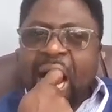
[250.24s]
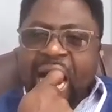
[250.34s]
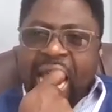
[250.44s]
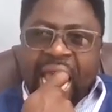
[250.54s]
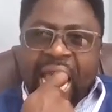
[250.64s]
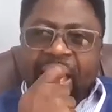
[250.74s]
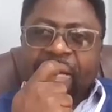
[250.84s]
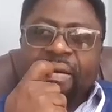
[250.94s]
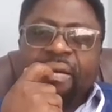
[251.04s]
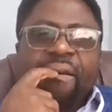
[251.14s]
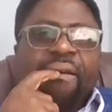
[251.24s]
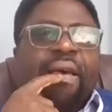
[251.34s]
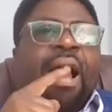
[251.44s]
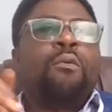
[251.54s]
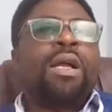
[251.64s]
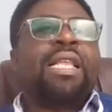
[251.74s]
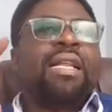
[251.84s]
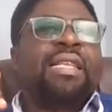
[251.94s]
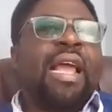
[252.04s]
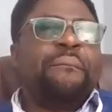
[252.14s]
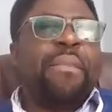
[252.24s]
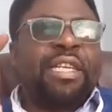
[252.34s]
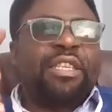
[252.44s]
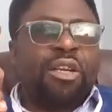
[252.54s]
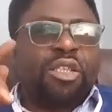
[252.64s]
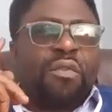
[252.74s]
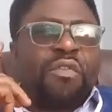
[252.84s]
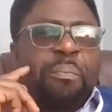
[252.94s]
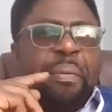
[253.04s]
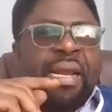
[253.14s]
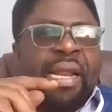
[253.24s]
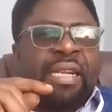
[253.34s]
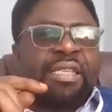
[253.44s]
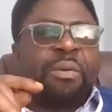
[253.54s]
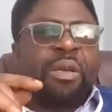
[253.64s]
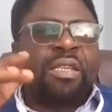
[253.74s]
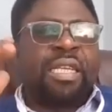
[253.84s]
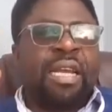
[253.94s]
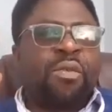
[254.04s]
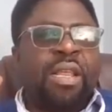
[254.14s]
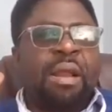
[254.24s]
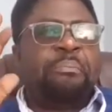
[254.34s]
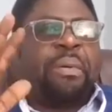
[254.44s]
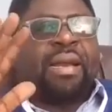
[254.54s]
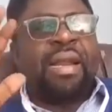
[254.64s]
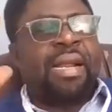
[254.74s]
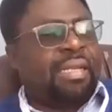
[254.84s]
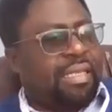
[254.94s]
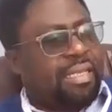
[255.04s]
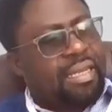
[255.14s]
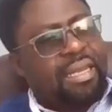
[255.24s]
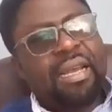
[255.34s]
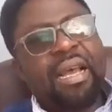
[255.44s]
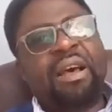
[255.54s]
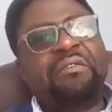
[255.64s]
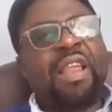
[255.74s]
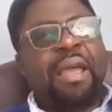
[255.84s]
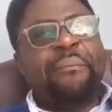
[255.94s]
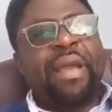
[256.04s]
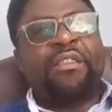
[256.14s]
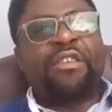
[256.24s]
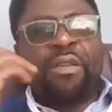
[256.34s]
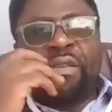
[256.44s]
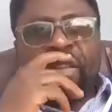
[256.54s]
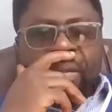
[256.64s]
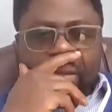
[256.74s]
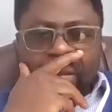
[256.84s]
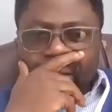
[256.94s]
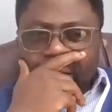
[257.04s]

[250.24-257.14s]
Okay. What are the dimensions of the panels? Because I know that panels have dimensions.